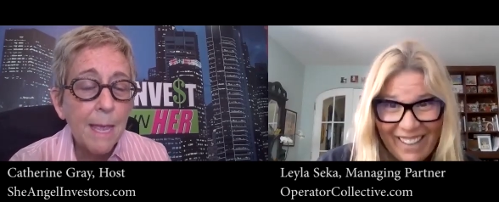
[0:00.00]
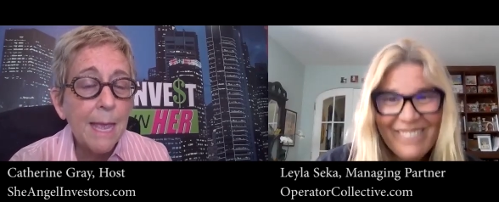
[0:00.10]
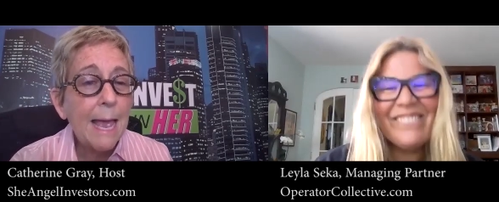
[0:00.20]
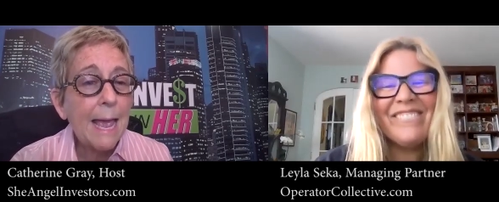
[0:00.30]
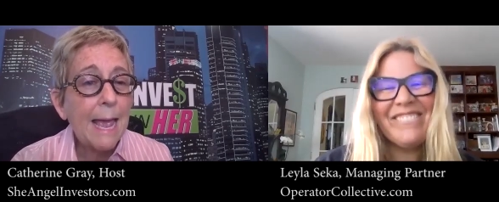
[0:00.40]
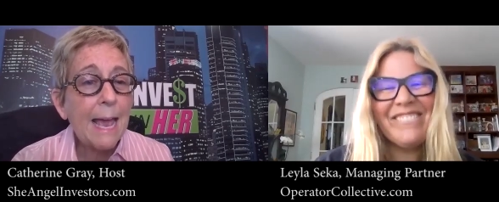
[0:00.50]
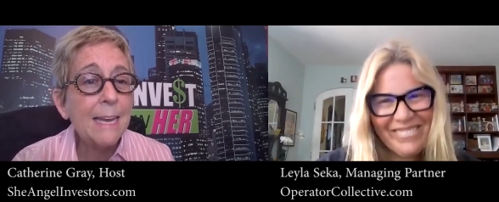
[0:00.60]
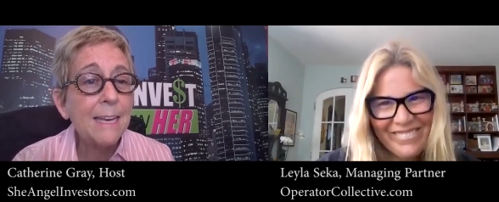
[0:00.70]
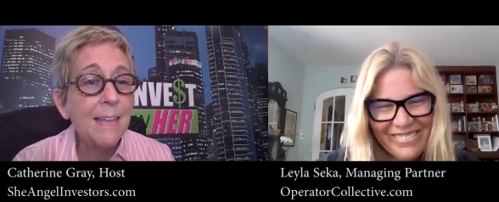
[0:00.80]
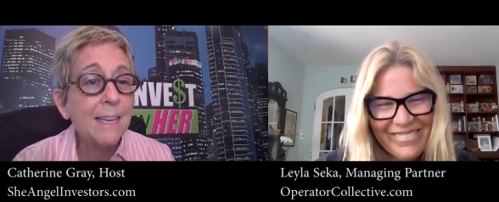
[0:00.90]
Speaker 1: Yep.
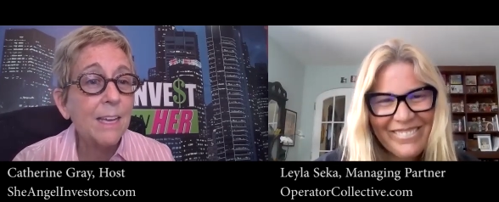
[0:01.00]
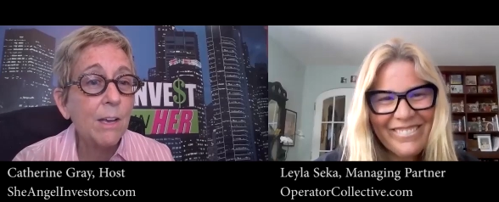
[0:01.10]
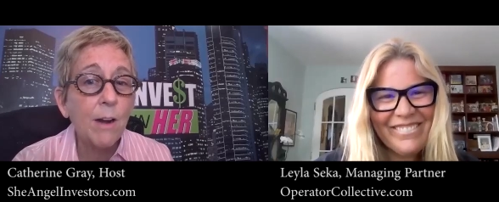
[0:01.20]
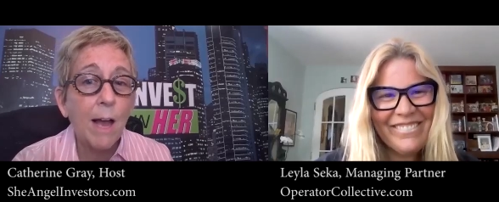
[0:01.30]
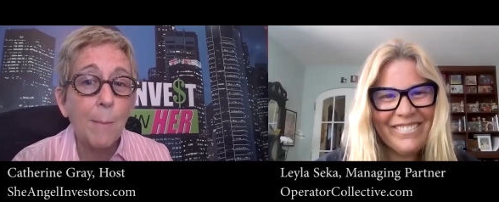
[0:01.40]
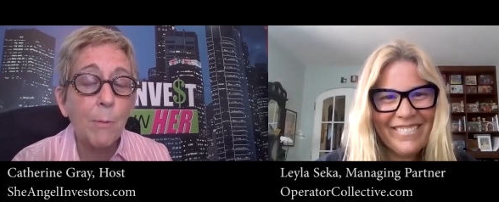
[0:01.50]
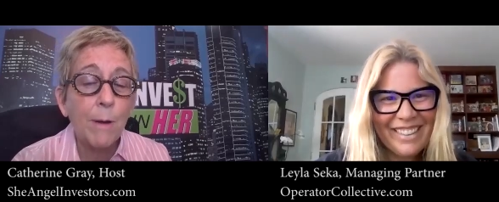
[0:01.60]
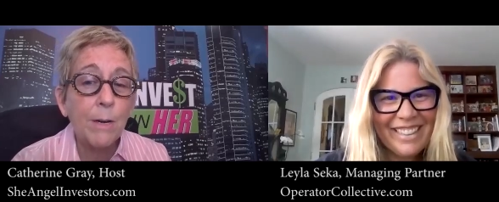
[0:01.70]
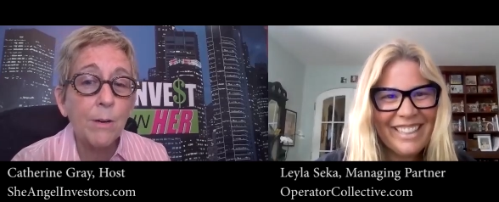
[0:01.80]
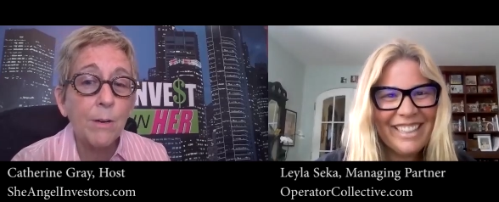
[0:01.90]
And they can go to
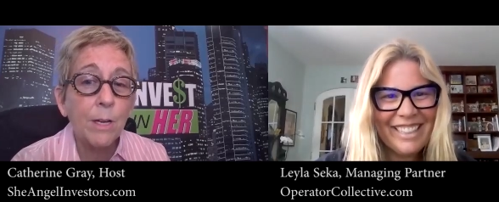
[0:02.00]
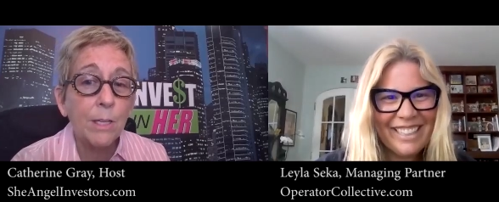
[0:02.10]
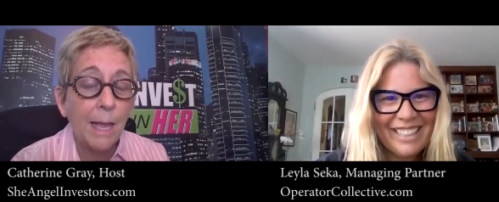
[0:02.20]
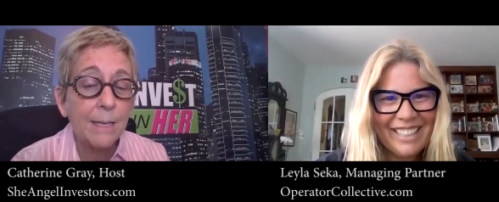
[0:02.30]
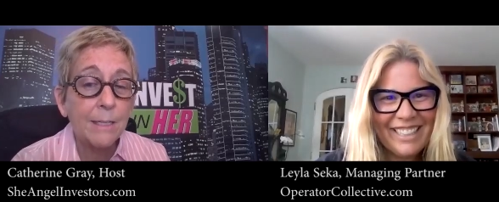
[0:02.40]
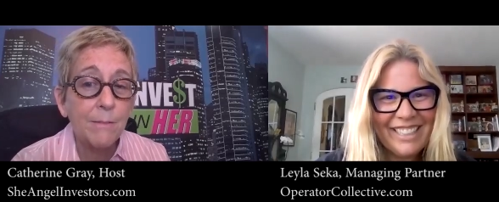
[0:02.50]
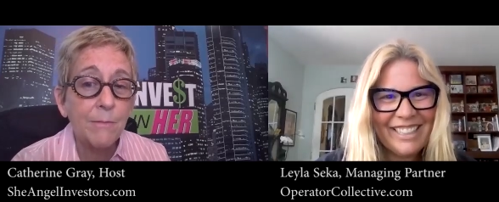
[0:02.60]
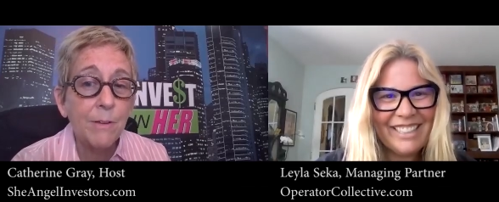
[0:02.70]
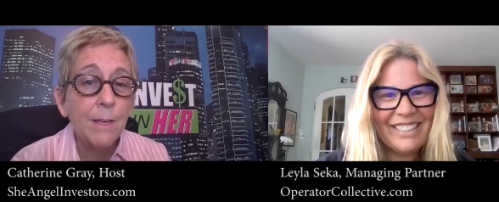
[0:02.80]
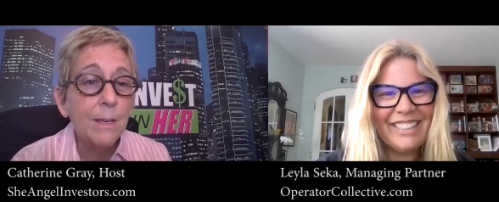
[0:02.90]
operator
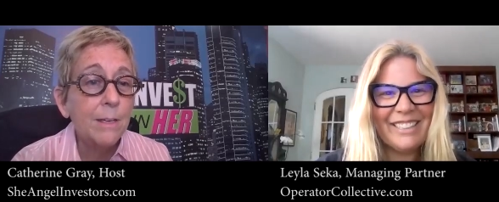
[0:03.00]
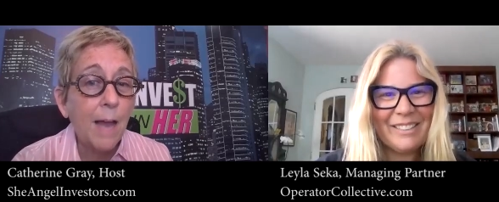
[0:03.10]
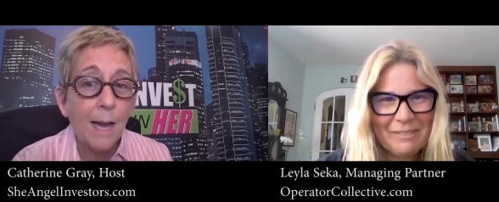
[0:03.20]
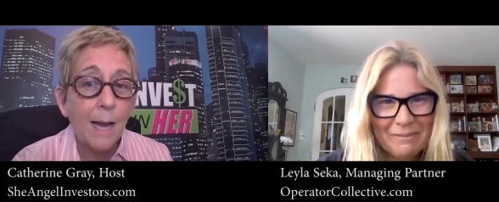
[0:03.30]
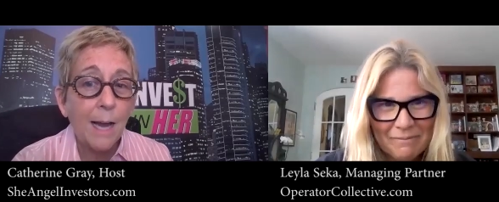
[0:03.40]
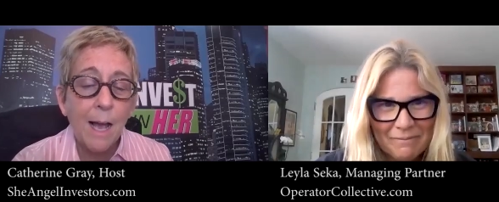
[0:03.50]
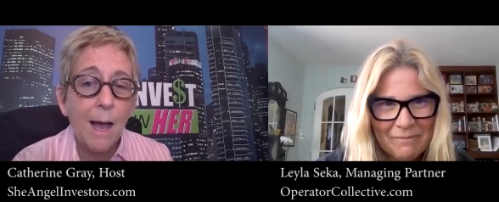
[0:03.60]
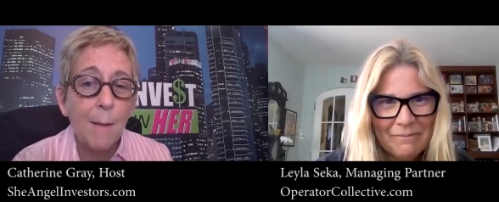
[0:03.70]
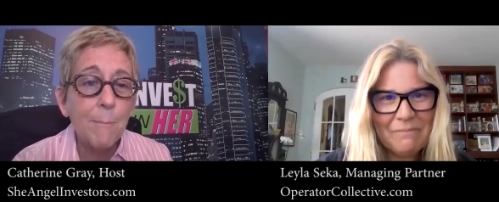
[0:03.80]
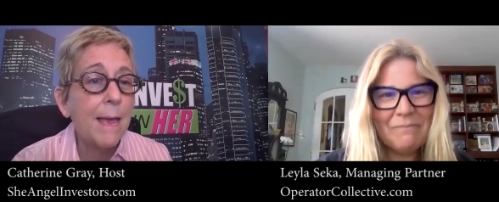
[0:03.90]
collective dot
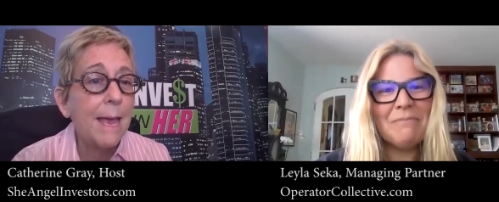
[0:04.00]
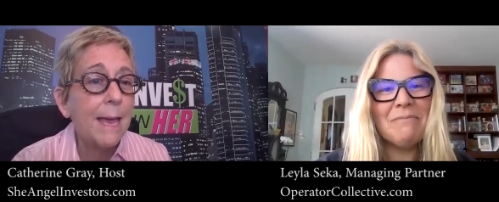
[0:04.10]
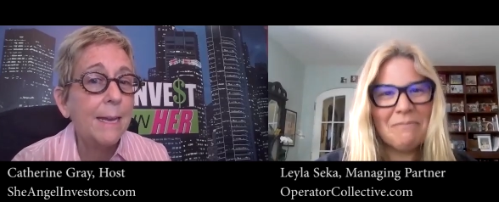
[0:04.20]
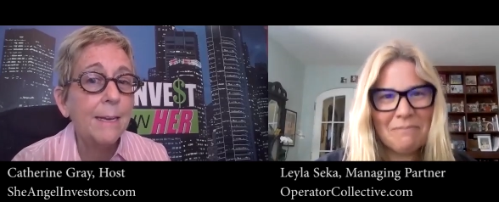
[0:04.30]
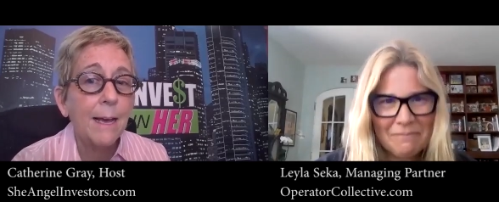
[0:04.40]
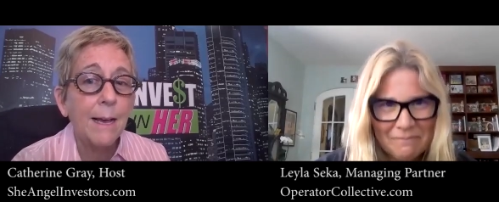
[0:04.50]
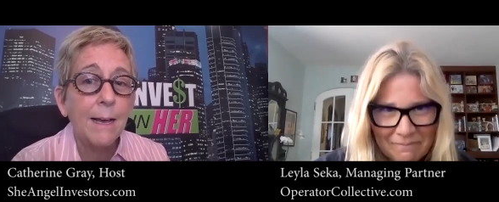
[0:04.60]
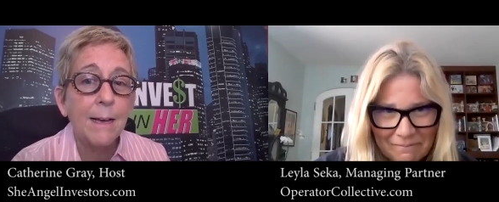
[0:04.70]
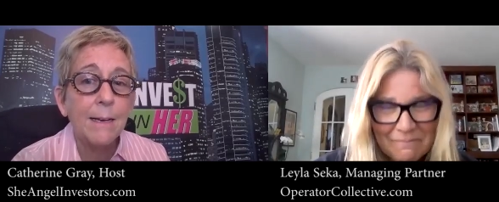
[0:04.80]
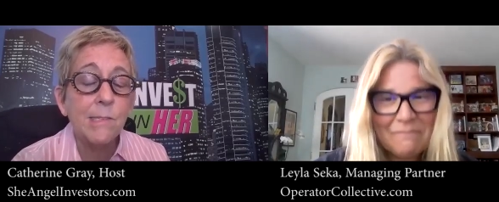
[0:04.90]
com and
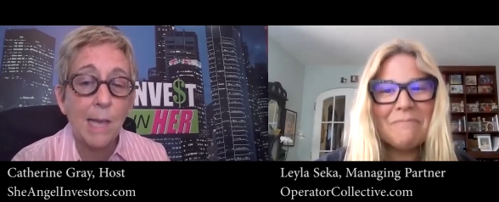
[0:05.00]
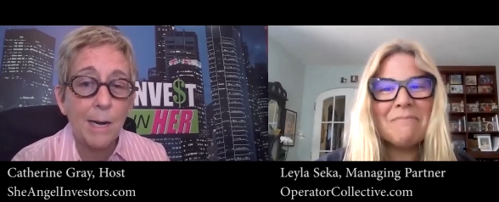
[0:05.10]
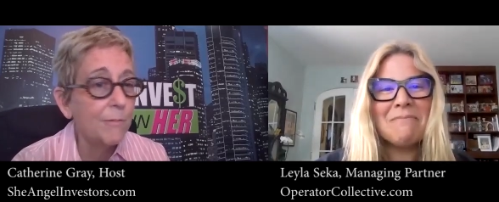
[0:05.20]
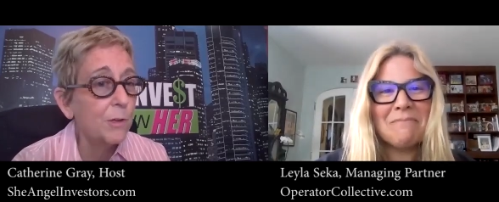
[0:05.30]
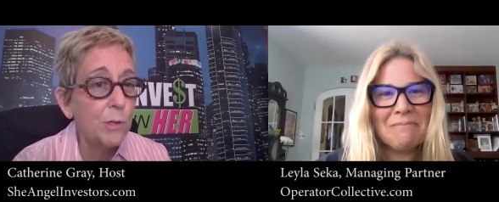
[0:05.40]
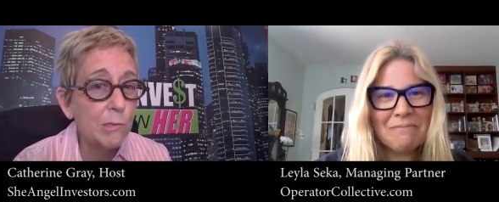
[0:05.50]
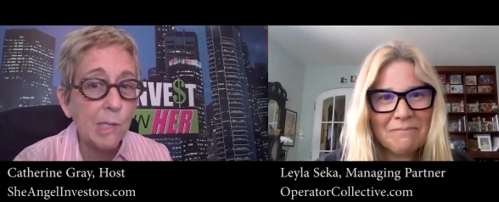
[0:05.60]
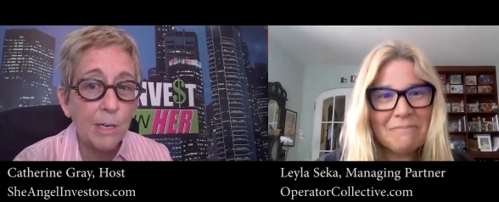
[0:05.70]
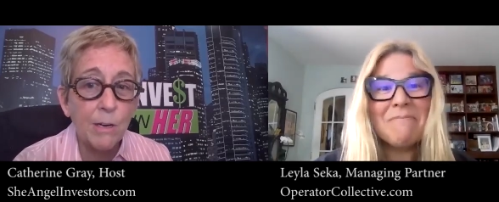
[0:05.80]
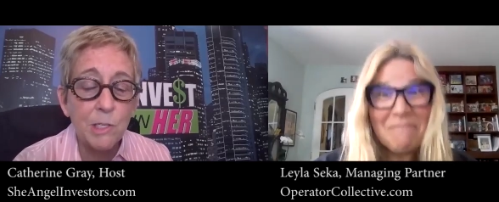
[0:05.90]
uh, sign up for your
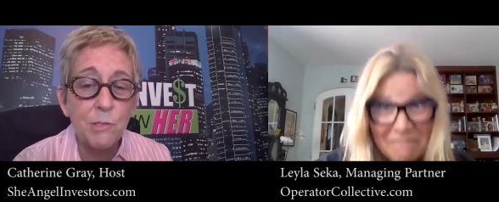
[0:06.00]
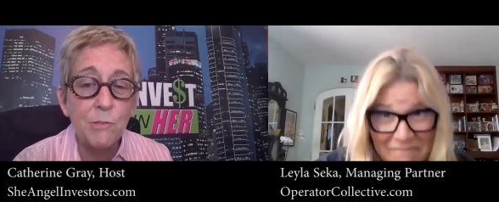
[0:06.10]
newsletter, as you